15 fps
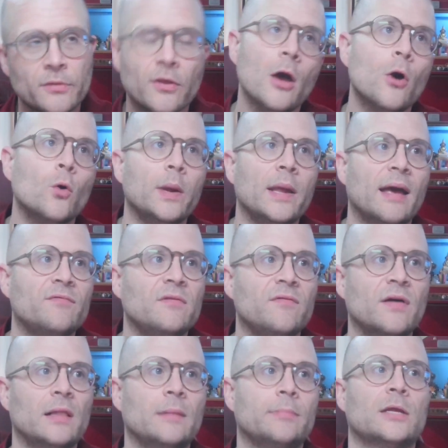We have
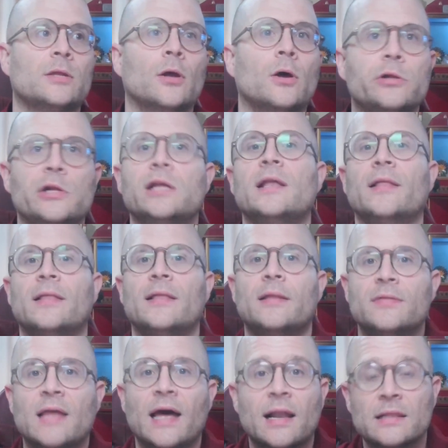developed technology that
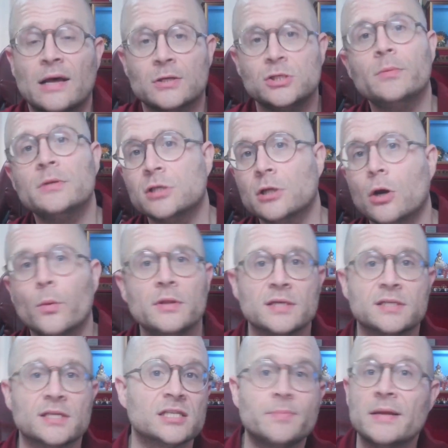allows humans to go into
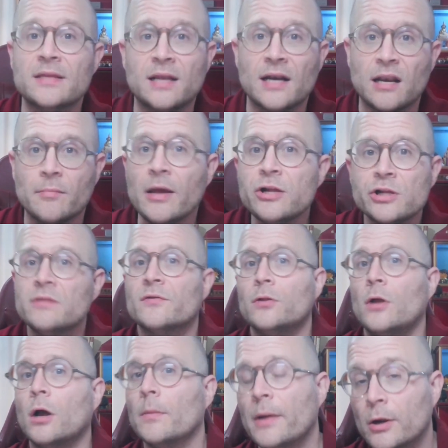suspended animation for
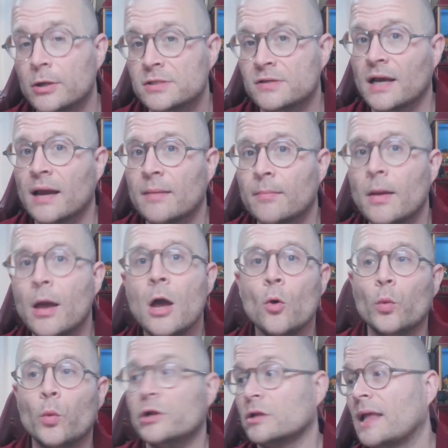long periods of time,
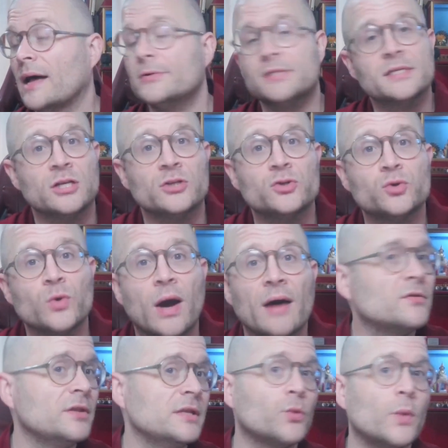which allows us to travel
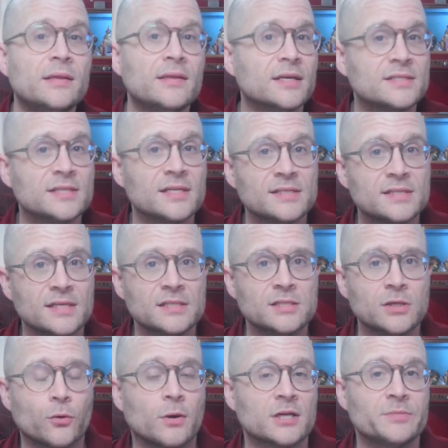these great distances
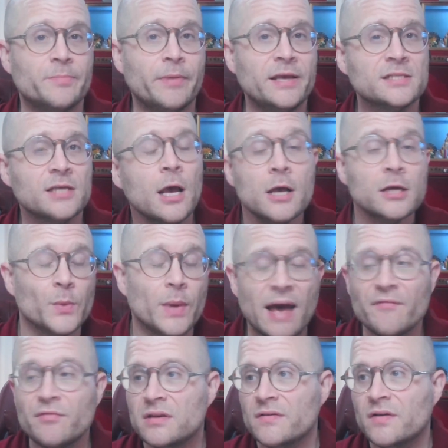across space. So we
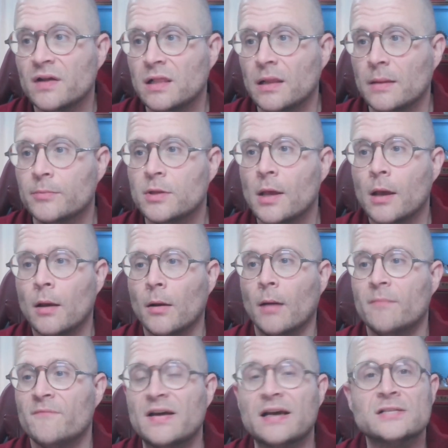haven't developed
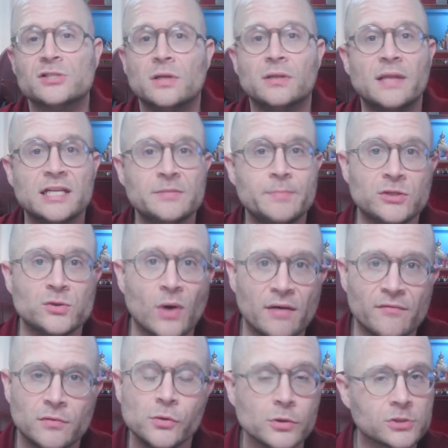faster than light speed travel.
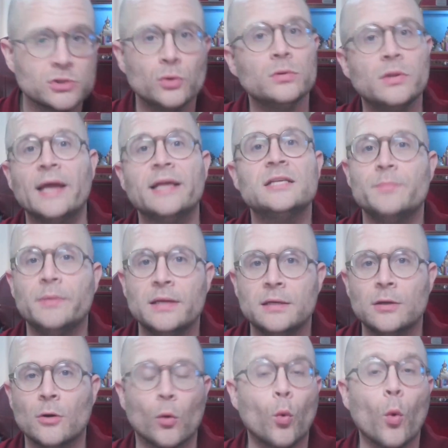There's no light speed
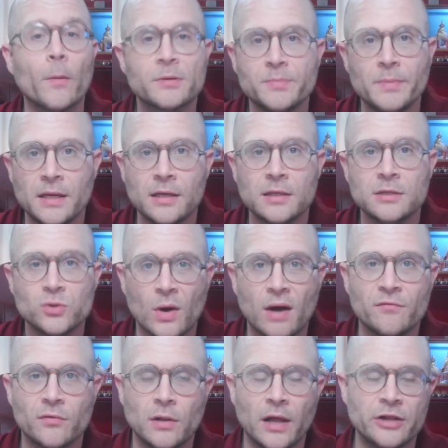or warp speed travel,
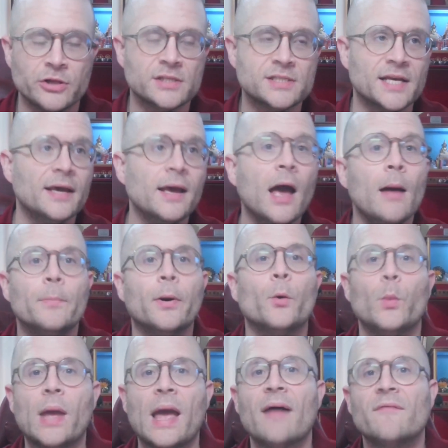I should say, but we
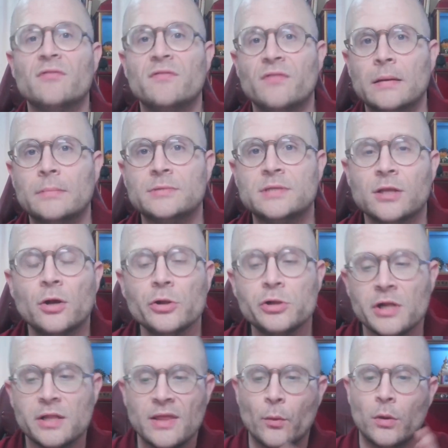have developed technology
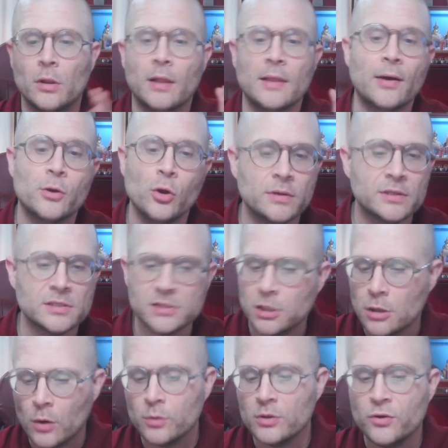that will allow humans to go
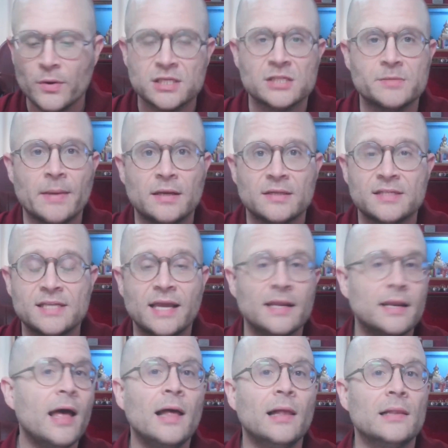into a suspended state,
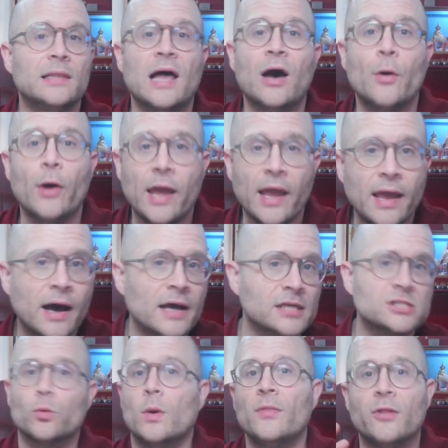allow AIs to
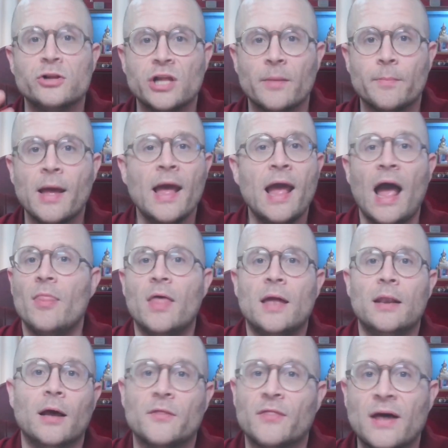run the ship, and then
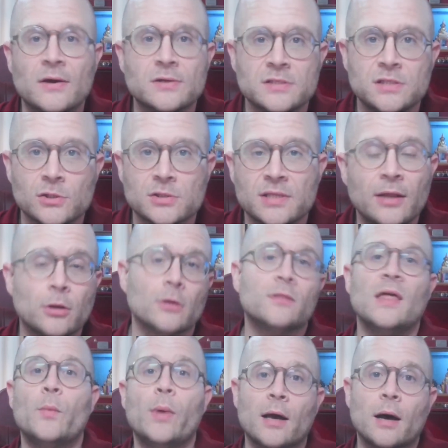1,000 years later, they
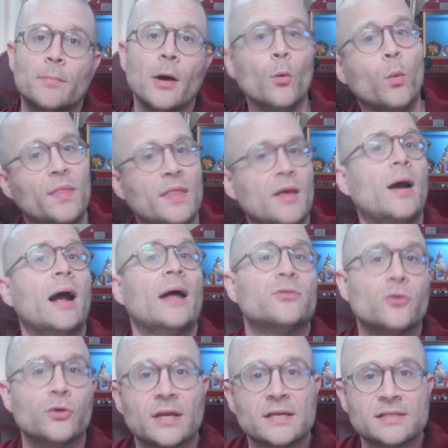wake up when they're at their
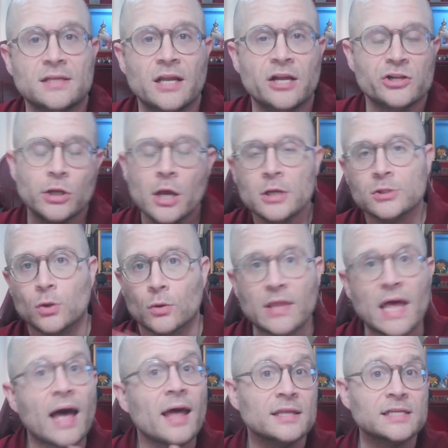destination. So
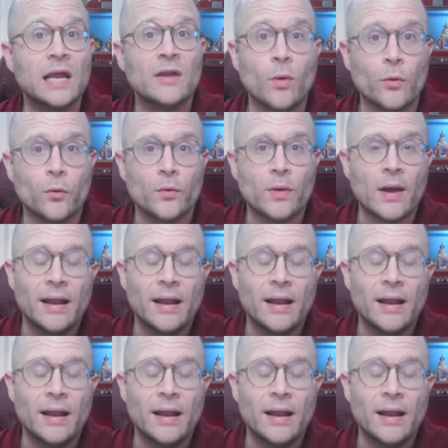that is kind of where we're at.